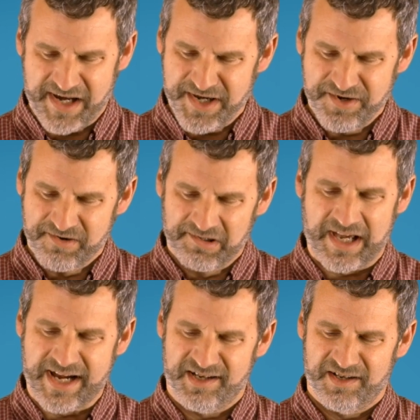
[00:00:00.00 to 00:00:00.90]
In your
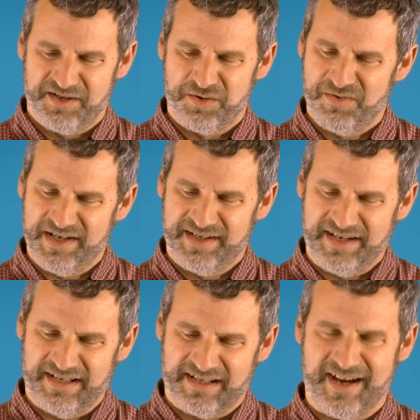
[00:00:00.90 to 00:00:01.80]
light do we
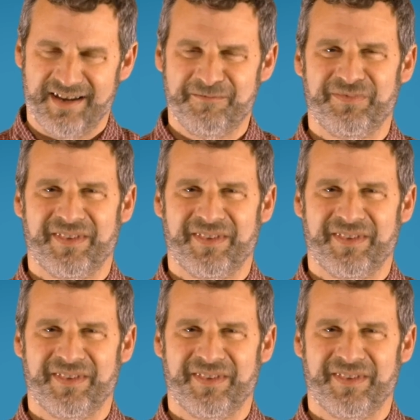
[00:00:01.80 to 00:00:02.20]
see light.